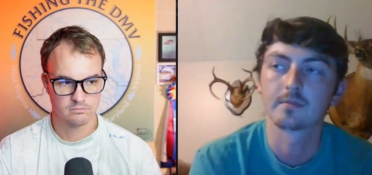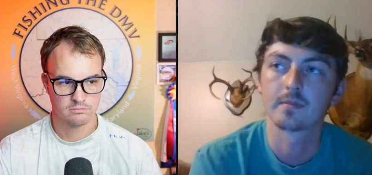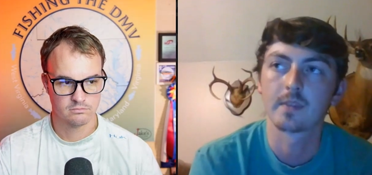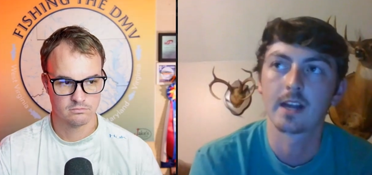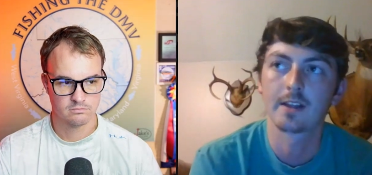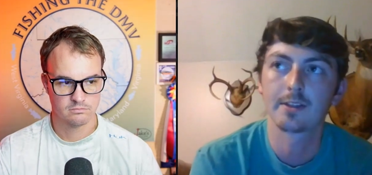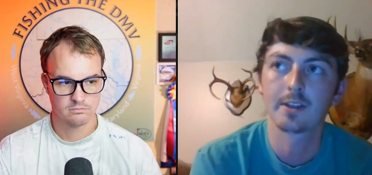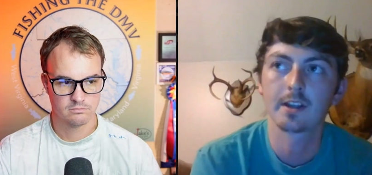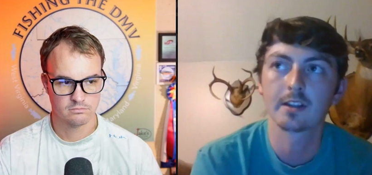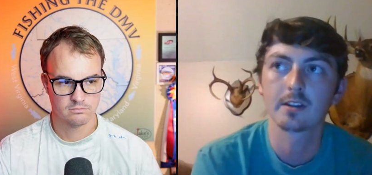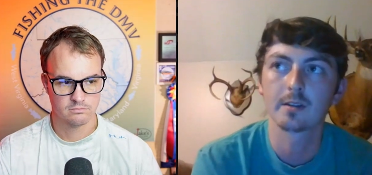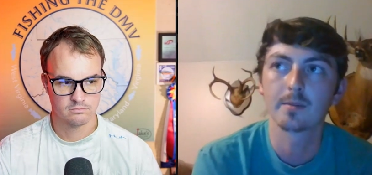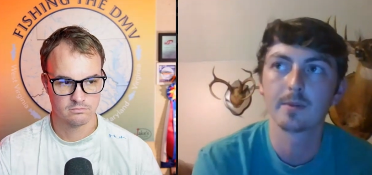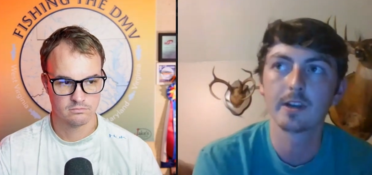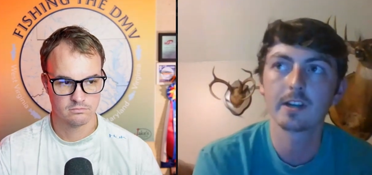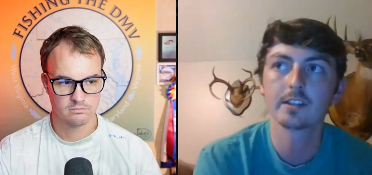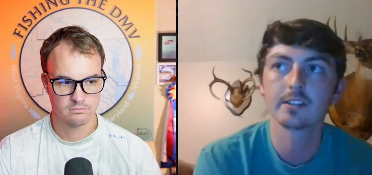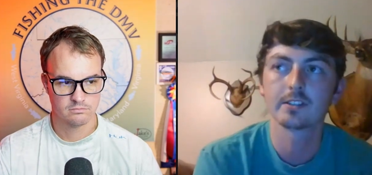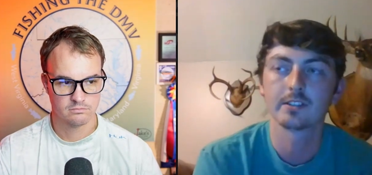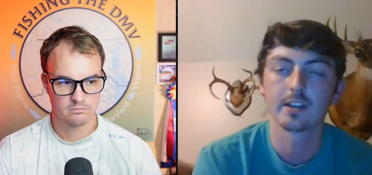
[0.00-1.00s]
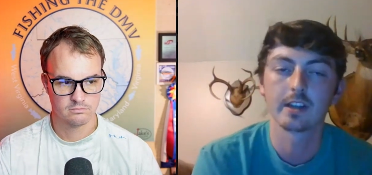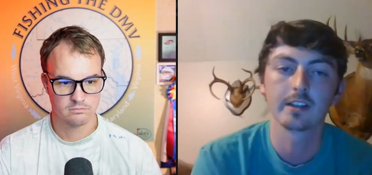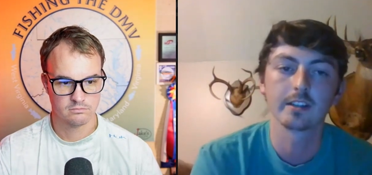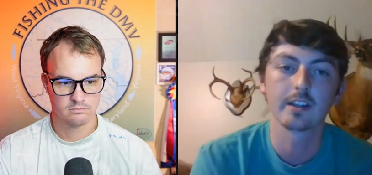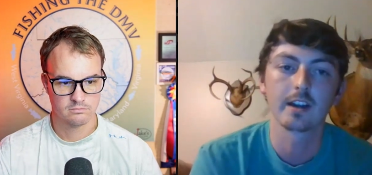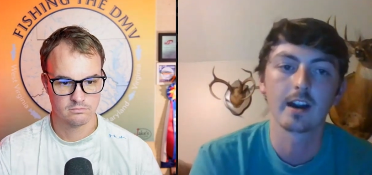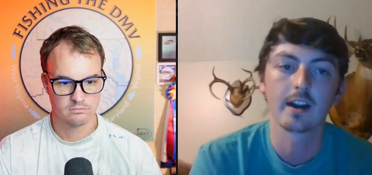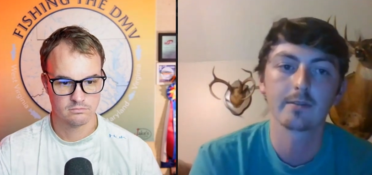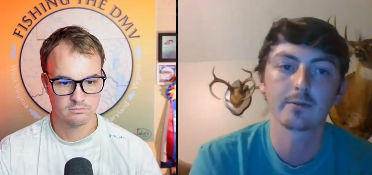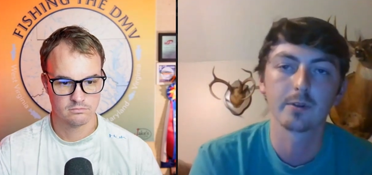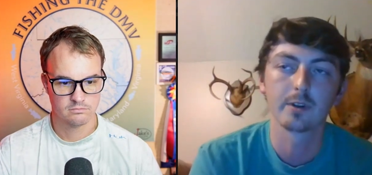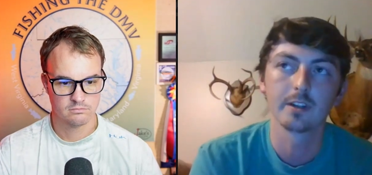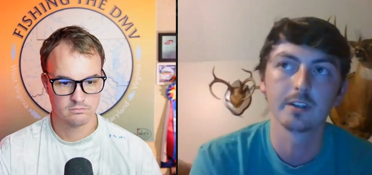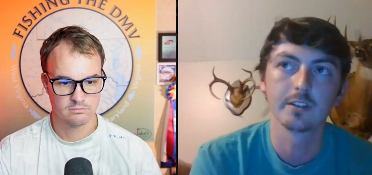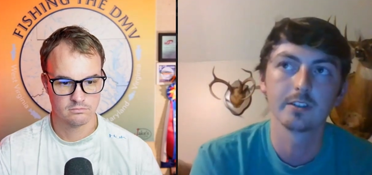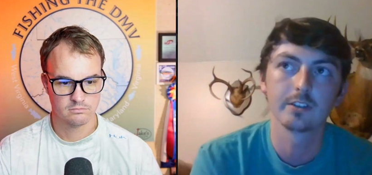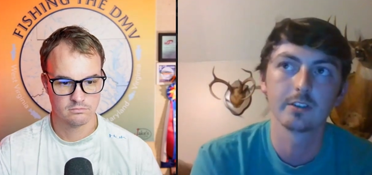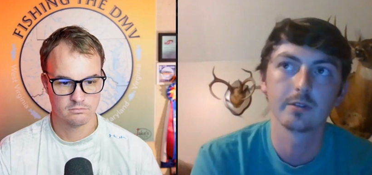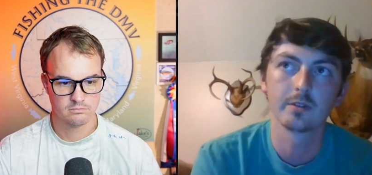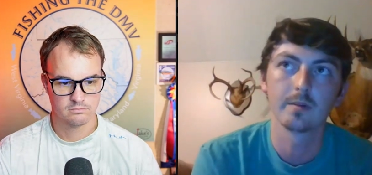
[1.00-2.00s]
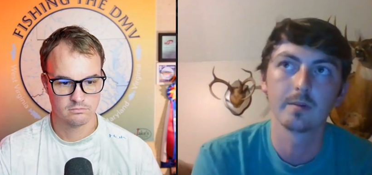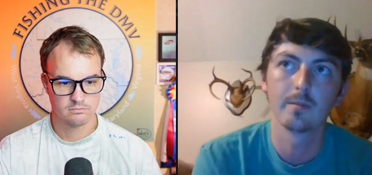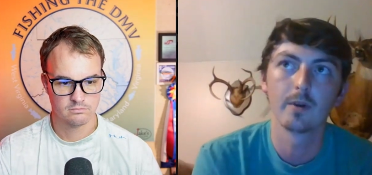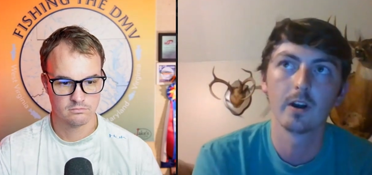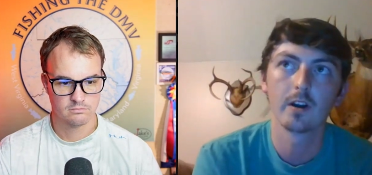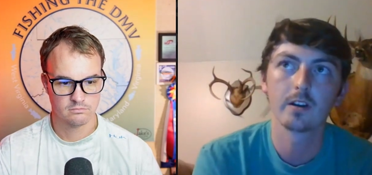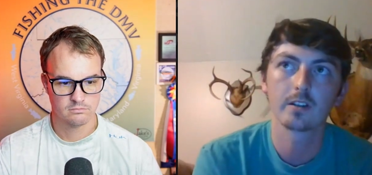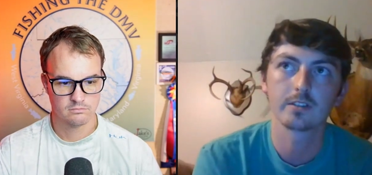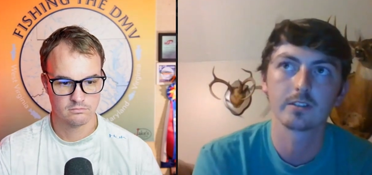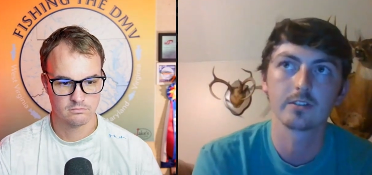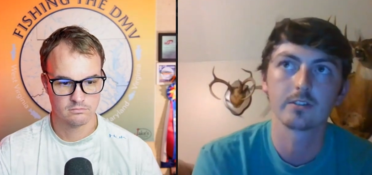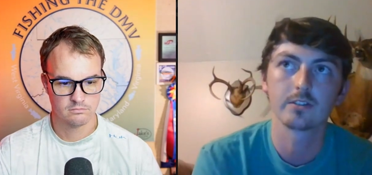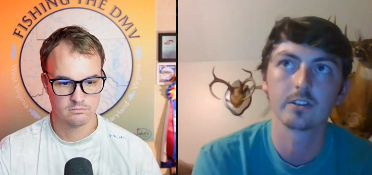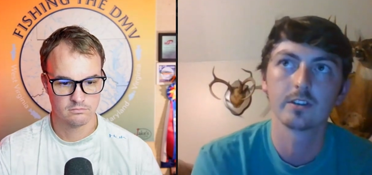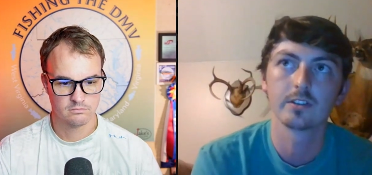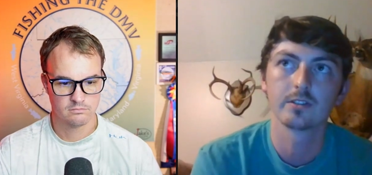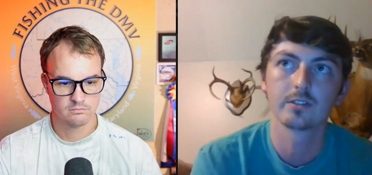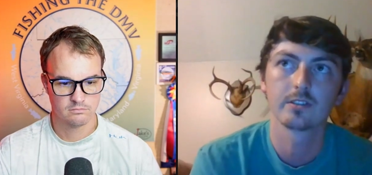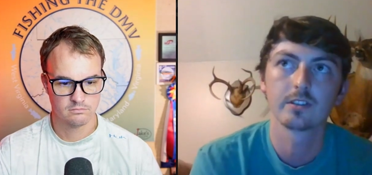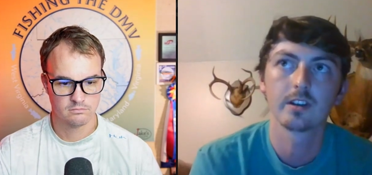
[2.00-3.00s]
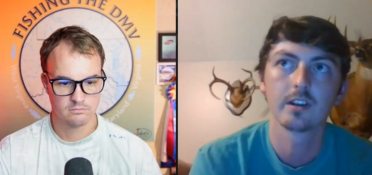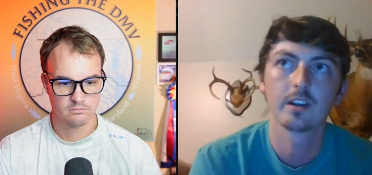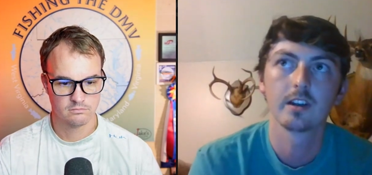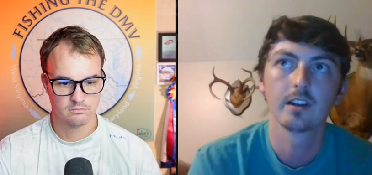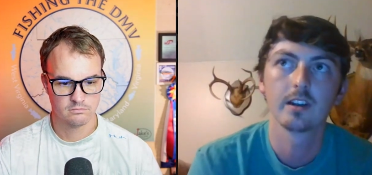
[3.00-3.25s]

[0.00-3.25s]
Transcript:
Speaker 1: I think the biggest thing that I've run into at Buggs is just,